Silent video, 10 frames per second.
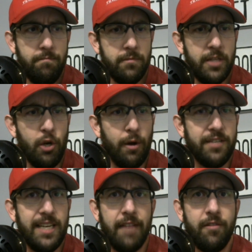the U F
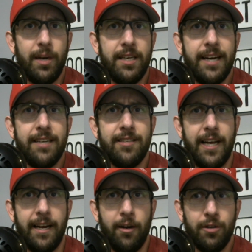C heavyweight title
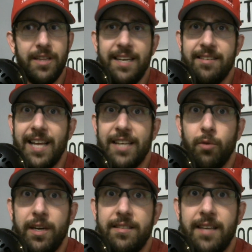today, or at least that's
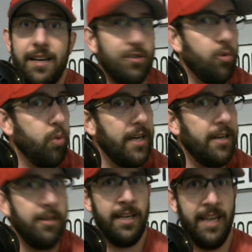what he said on
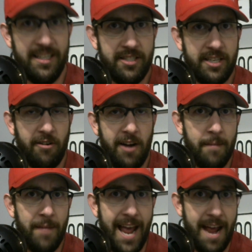Twitter,
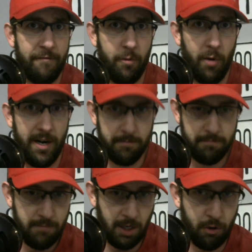Instagram, everywhere.
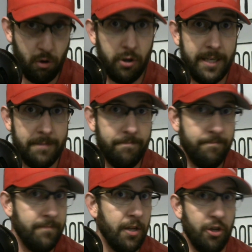Google it,
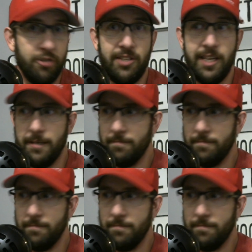you'll see it.